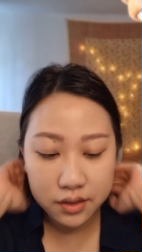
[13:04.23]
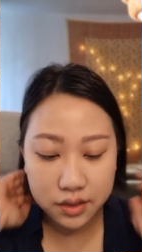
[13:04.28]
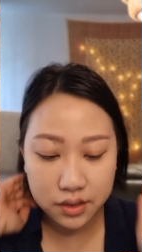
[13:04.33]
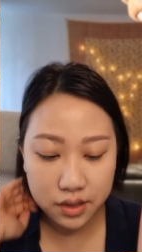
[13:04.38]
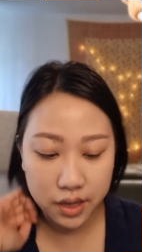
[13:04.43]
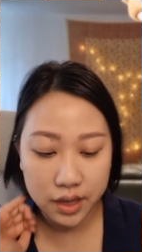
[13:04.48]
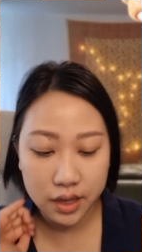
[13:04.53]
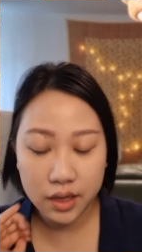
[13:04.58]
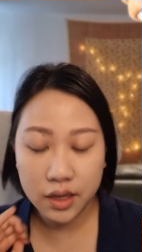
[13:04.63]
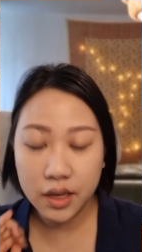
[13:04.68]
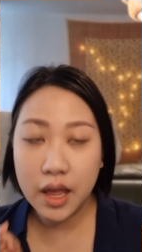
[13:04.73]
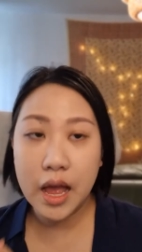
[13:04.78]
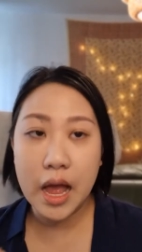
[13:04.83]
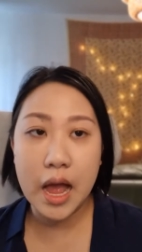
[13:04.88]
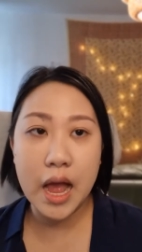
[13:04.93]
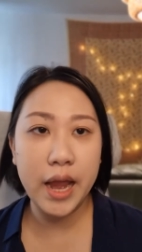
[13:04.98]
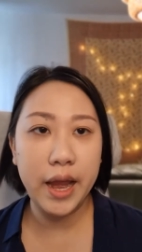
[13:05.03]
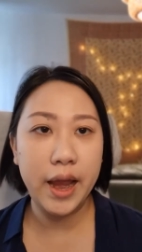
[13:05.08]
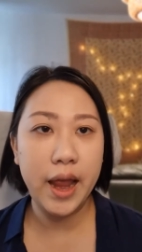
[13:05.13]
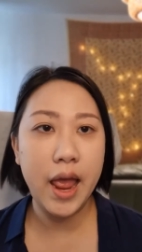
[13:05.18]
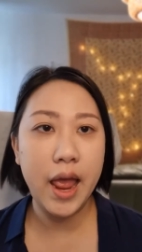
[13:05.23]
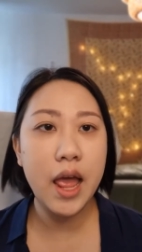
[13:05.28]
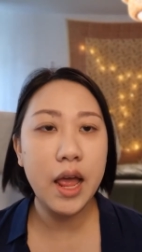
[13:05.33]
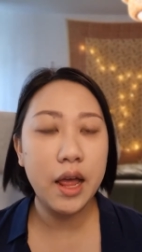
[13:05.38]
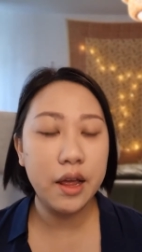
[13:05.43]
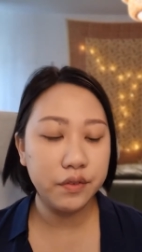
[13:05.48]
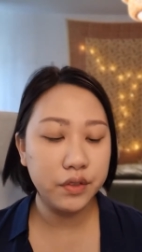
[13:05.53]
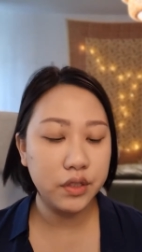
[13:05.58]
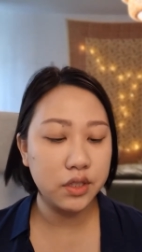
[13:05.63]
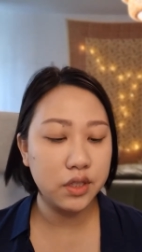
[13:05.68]
thing, I
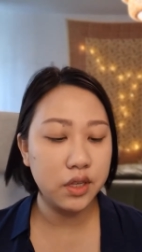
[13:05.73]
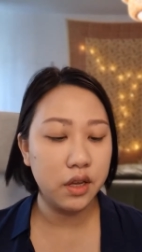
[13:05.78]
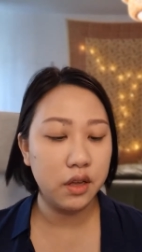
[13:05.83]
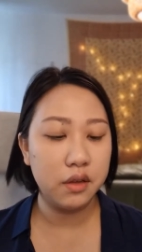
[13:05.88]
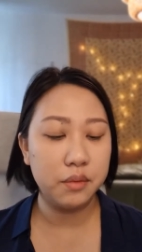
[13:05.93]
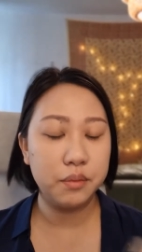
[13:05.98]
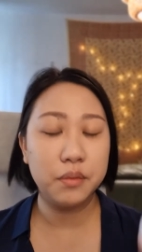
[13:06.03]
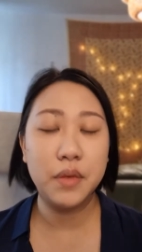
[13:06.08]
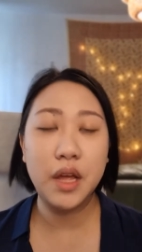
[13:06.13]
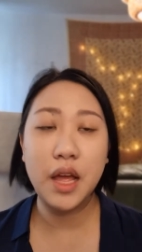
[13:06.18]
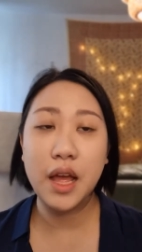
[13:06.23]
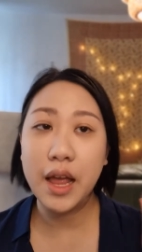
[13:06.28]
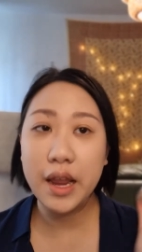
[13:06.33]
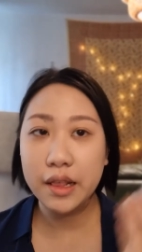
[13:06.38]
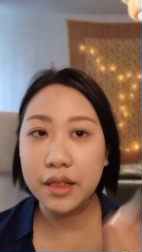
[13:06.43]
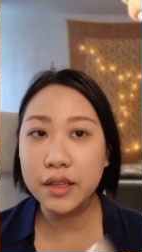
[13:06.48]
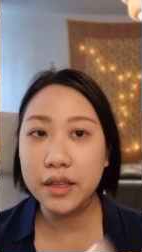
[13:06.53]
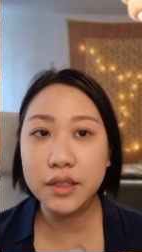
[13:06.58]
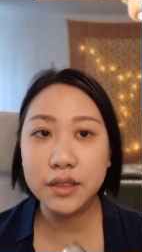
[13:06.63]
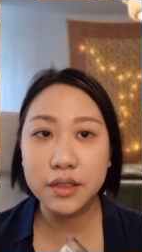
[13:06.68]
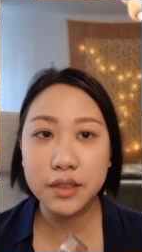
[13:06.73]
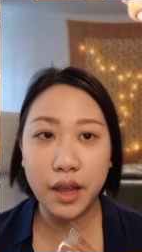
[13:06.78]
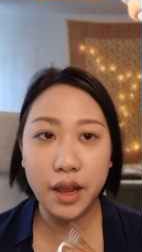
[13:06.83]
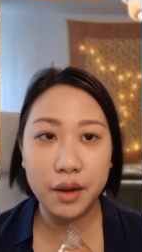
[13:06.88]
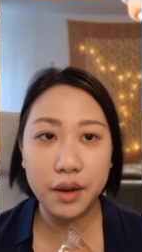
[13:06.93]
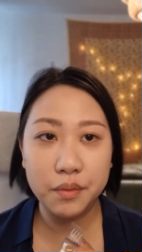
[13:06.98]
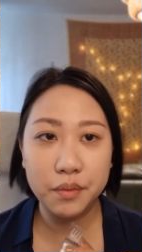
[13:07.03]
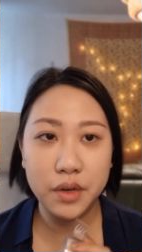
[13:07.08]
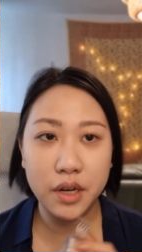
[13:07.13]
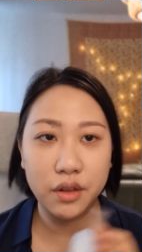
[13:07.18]
have some eyelid
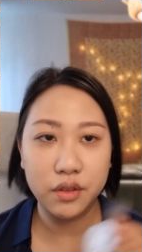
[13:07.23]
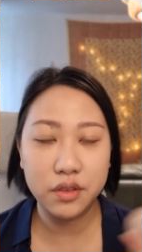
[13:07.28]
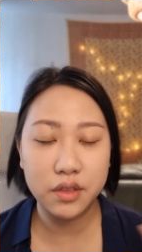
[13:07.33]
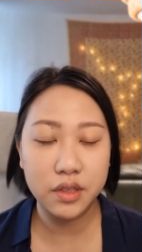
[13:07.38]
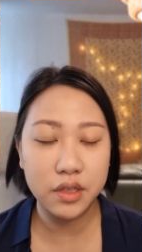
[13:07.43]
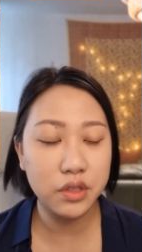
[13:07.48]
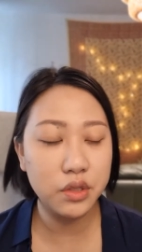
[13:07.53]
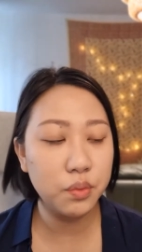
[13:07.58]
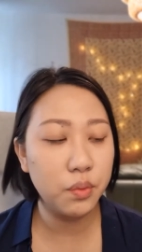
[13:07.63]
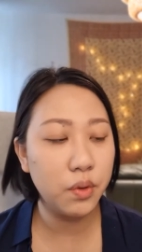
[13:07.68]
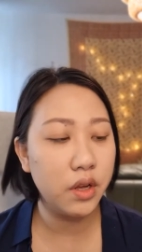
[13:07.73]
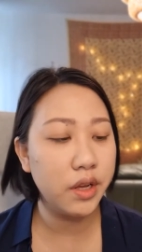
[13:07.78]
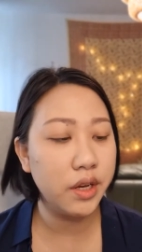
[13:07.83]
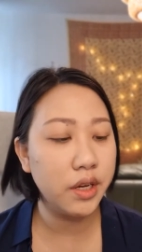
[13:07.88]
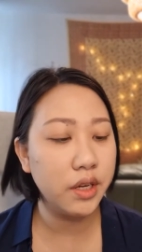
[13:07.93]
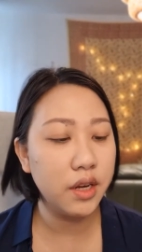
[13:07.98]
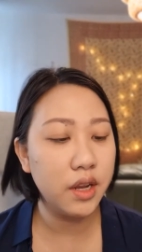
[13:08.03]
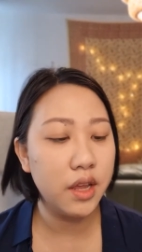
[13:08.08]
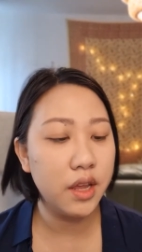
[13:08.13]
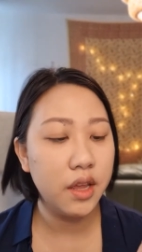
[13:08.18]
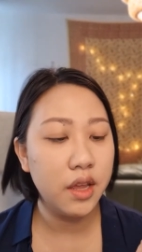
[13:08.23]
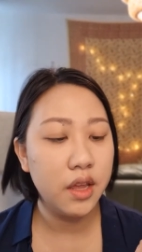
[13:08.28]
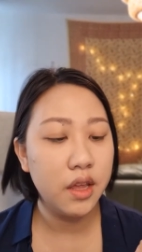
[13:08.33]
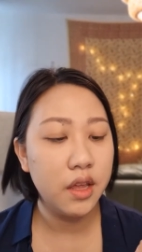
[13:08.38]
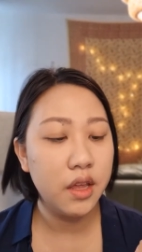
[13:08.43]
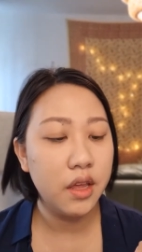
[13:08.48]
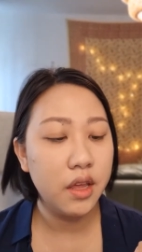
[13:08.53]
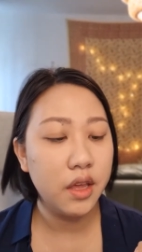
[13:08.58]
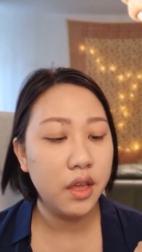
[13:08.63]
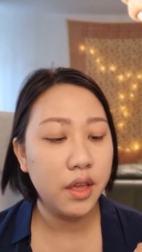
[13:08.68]
tape. Now, this one
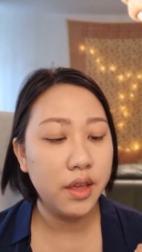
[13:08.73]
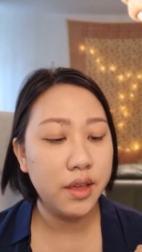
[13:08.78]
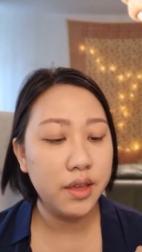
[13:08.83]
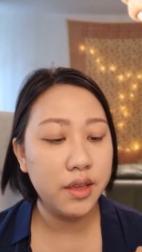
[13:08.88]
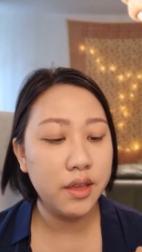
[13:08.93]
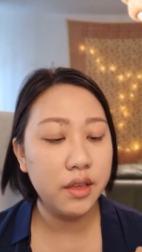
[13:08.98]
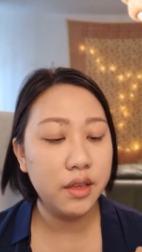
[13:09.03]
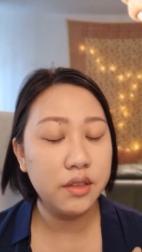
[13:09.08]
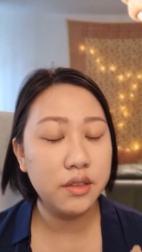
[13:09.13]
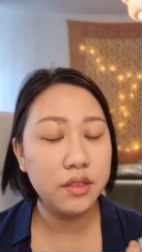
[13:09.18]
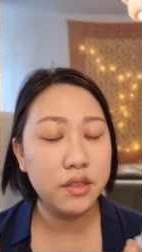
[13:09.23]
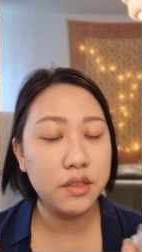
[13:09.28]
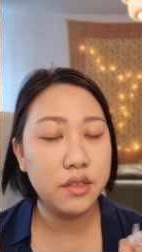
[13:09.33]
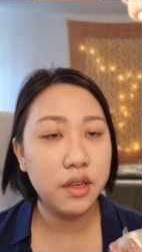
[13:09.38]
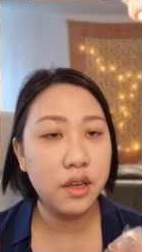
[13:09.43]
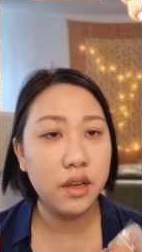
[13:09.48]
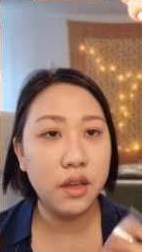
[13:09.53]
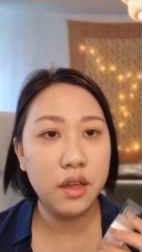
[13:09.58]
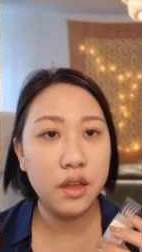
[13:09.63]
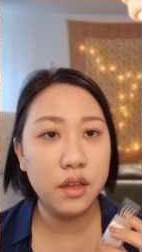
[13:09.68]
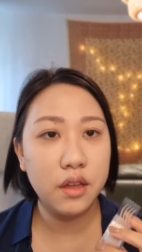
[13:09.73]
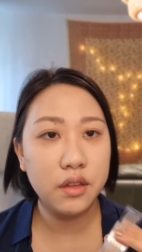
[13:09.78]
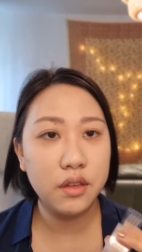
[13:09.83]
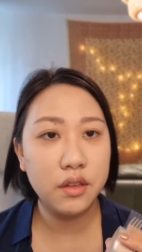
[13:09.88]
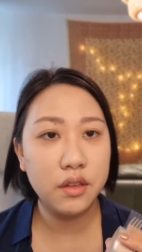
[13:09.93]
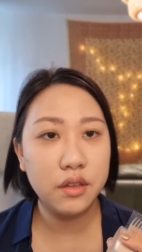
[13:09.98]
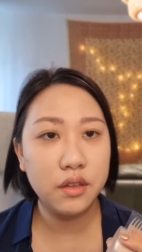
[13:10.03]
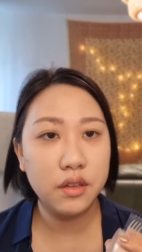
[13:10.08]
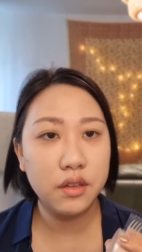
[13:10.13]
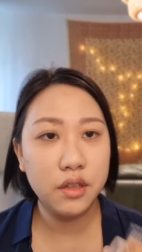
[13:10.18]
is
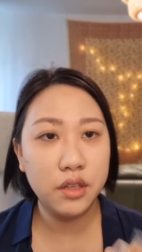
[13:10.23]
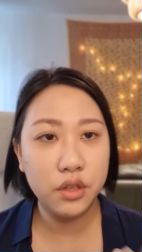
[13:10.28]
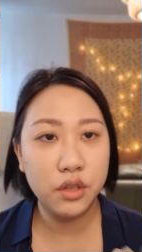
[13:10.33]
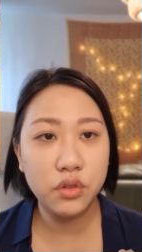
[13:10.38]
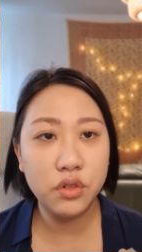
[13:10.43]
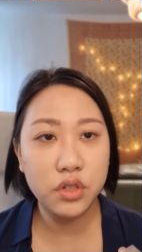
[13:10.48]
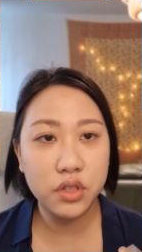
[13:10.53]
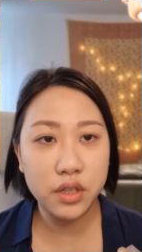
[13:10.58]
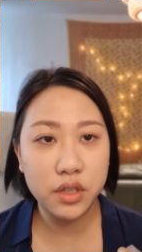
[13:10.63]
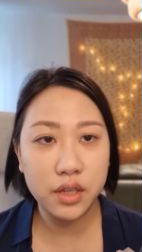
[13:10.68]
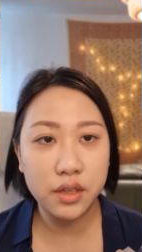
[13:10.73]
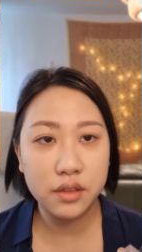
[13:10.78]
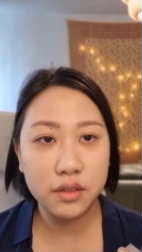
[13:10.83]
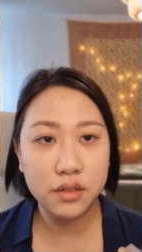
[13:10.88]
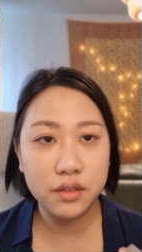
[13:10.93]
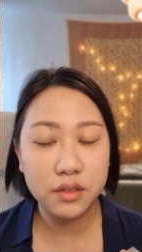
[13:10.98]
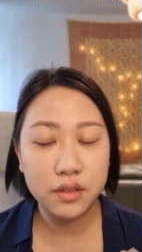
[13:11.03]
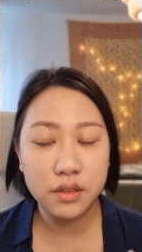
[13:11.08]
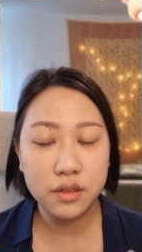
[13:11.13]
a huge thing.